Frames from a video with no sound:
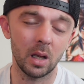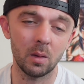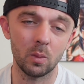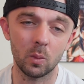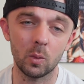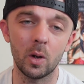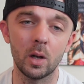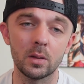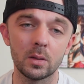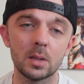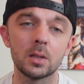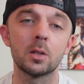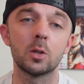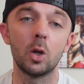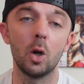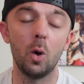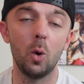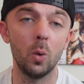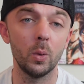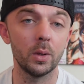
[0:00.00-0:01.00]
runs
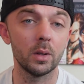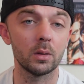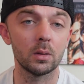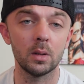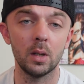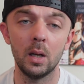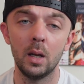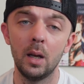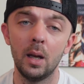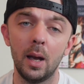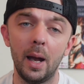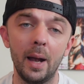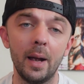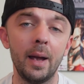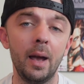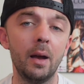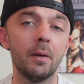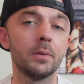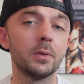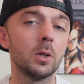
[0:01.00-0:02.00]
golden. I
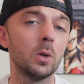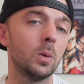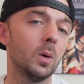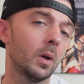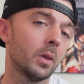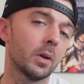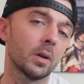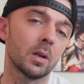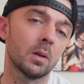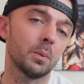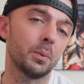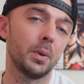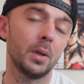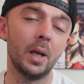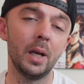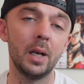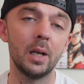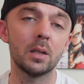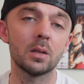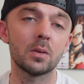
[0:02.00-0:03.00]
have no other
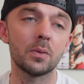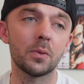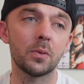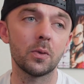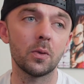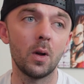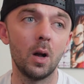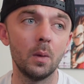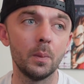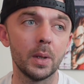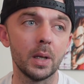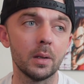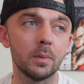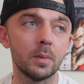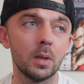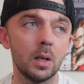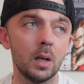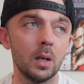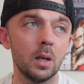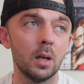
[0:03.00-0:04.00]
complaints from it.
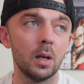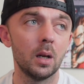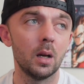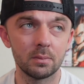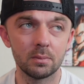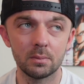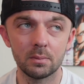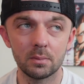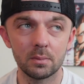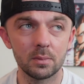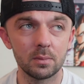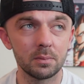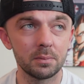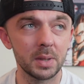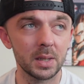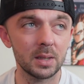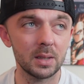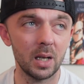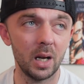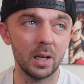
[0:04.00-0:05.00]

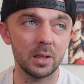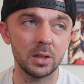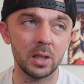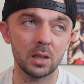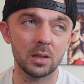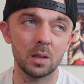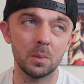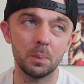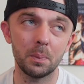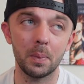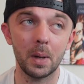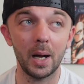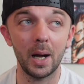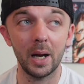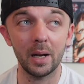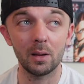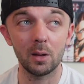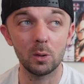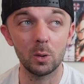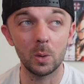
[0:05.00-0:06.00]
Besides, you have to
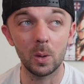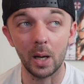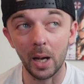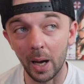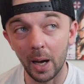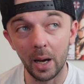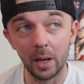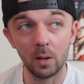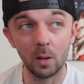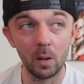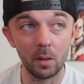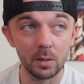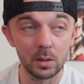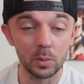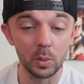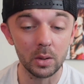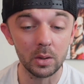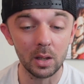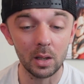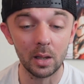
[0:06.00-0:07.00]
buy little add-ons
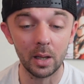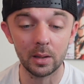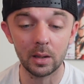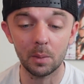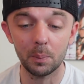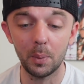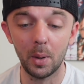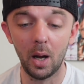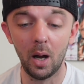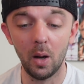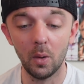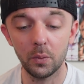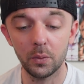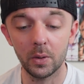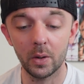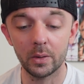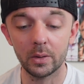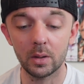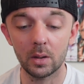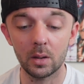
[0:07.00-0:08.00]
with it, like the pop
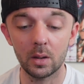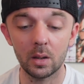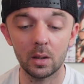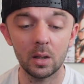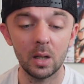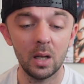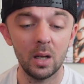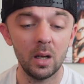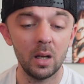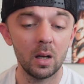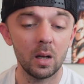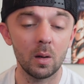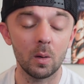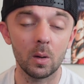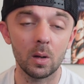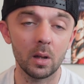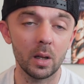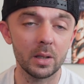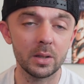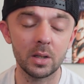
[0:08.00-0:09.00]
filter,
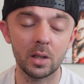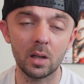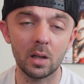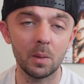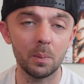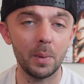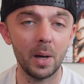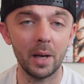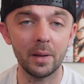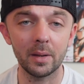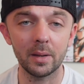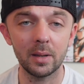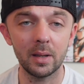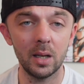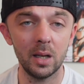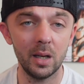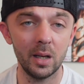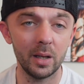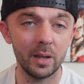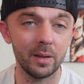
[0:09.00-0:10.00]
or unless you're going to buy the
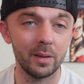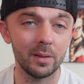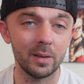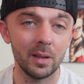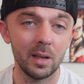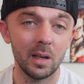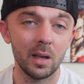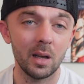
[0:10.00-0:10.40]
kit,